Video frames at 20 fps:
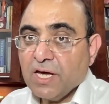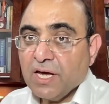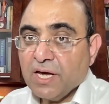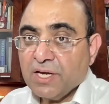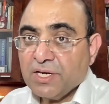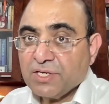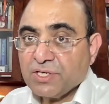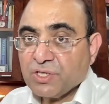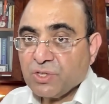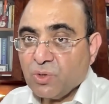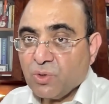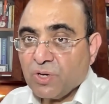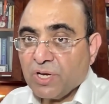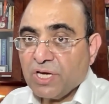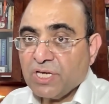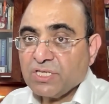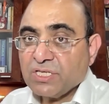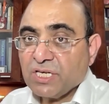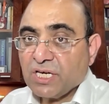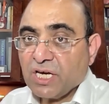
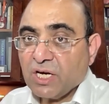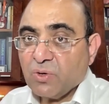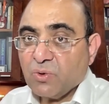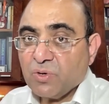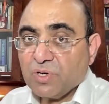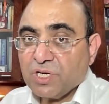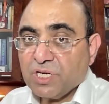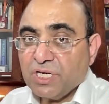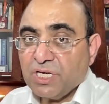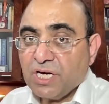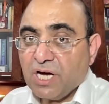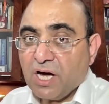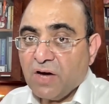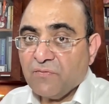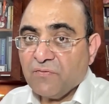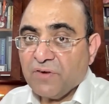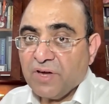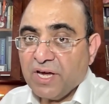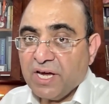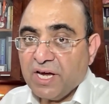ensuring security
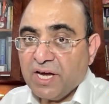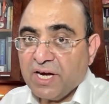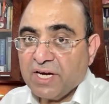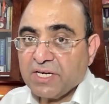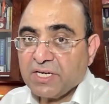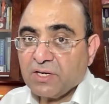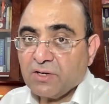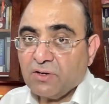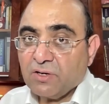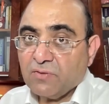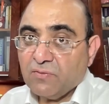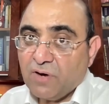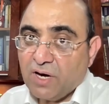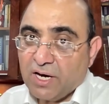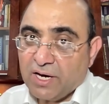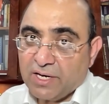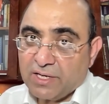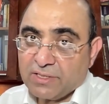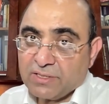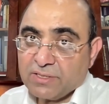of aid
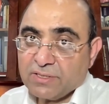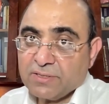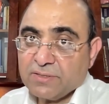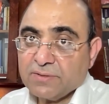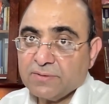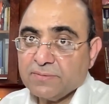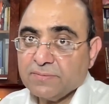convoys.